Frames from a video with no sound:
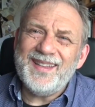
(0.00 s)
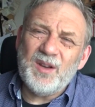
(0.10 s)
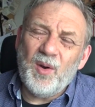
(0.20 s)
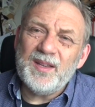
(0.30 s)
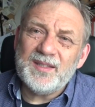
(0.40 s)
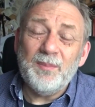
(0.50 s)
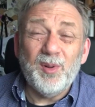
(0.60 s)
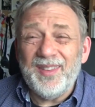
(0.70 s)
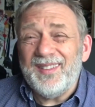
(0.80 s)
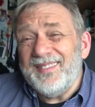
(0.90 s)
It's quite
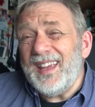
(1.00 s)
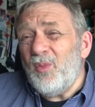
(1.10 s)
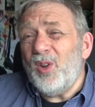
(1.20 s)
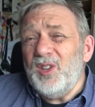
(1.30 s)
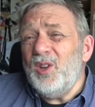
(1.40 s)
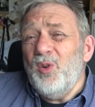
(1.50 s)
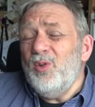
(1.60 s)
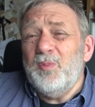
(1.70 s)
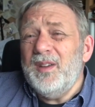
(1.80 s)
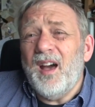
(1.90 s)
simple. They want
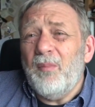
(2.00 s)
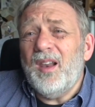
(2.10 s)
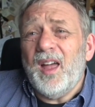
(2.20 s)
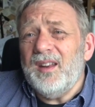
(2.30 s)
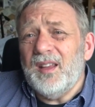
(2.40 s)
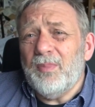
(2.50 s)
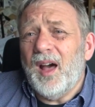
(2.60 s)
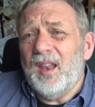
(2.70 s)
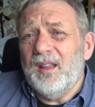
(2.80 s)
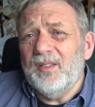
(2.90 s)
you to become gliding
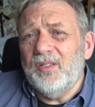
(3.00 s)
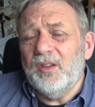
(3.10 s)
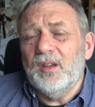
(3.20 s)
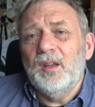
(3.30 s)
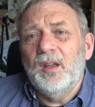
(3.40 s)
pilots.